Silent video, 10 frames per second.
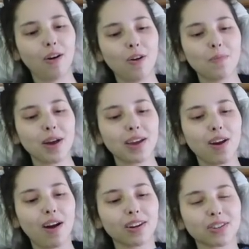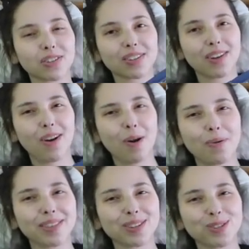too. Oh my gosh.
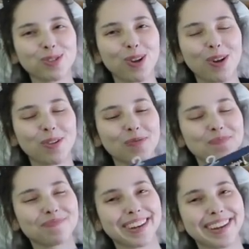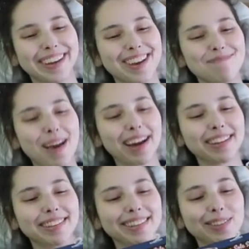Oh, they're so,
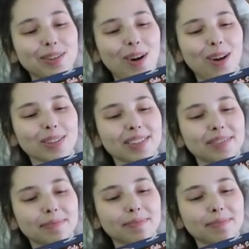Maddie, these are awesome.